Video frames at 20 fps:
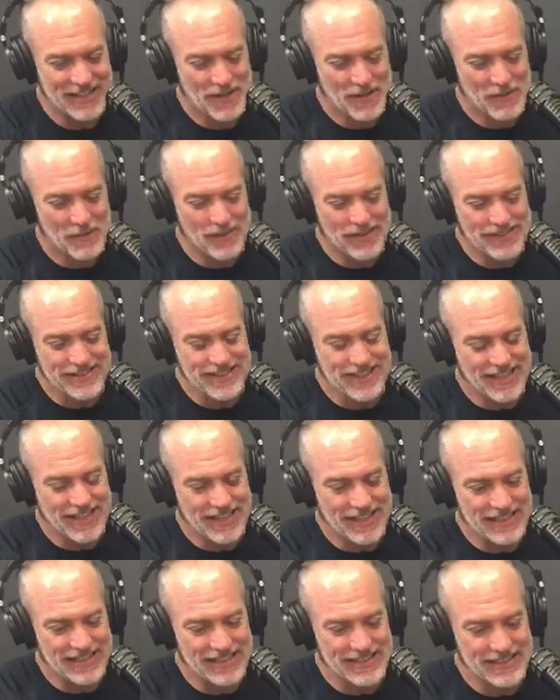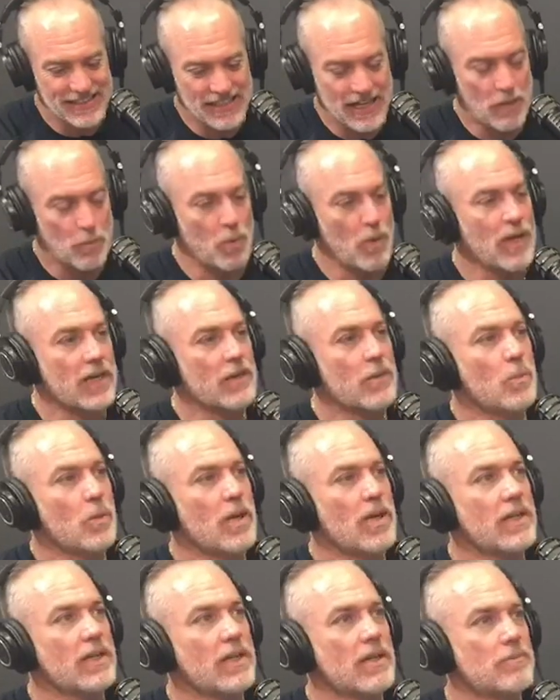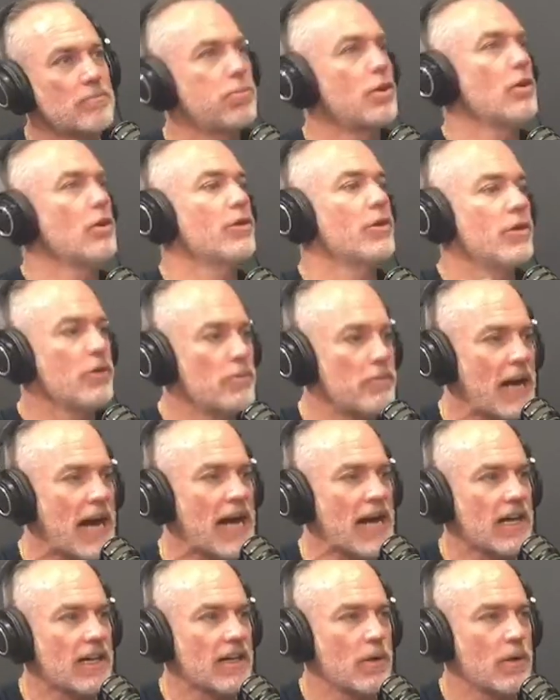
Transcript: What pulled you back?